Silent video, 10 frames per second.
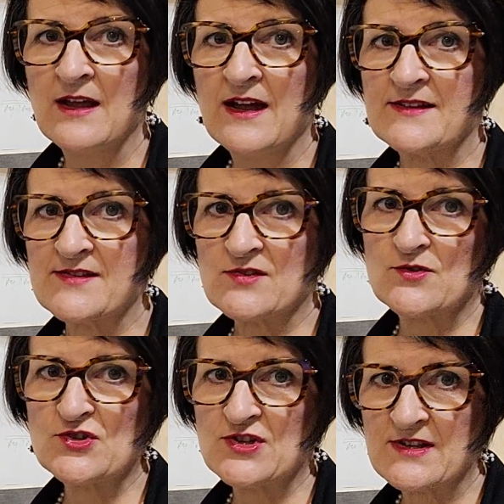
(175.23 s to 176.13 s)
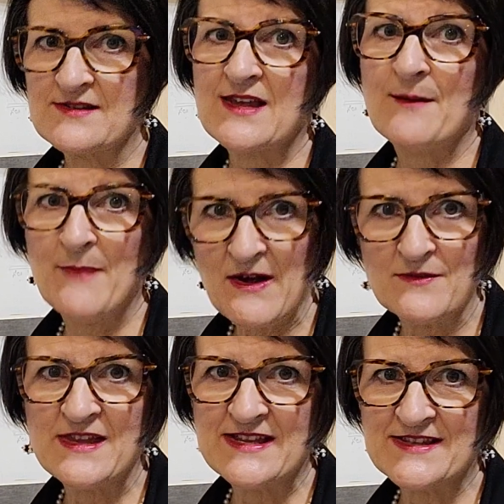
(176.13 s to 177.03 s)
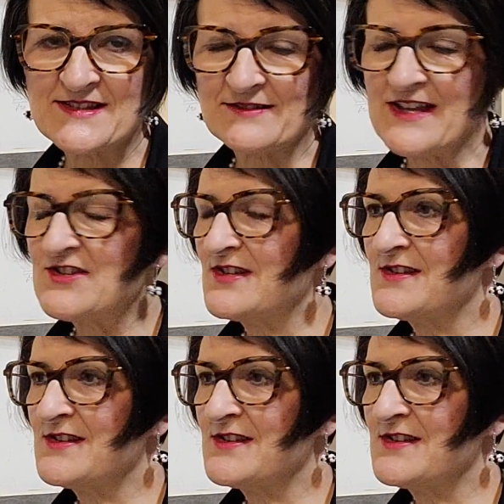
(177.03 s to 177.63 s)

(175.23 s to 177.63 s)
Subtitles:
assertions about the installation.